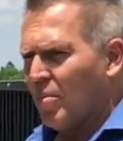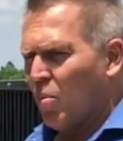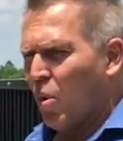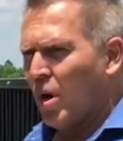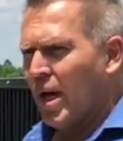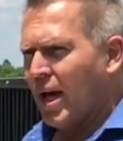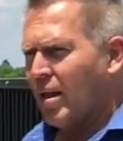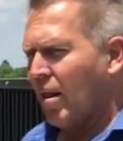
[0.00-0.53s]

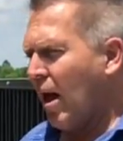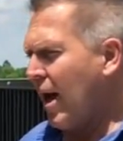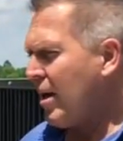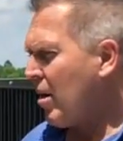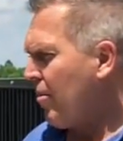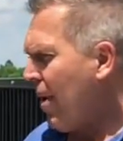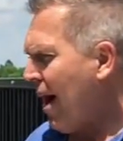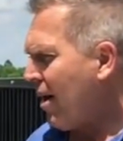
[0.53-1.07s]
What I
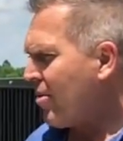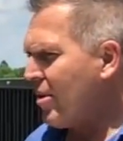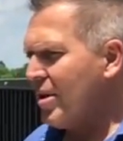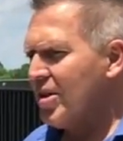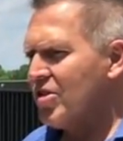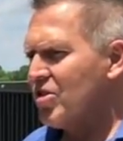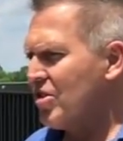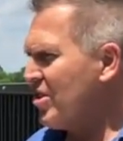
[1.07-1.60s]
like about
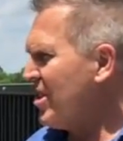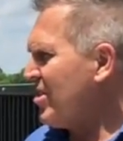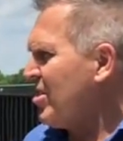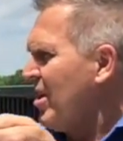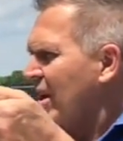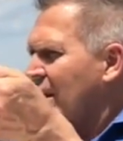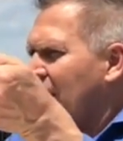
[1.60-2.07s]
this is it's,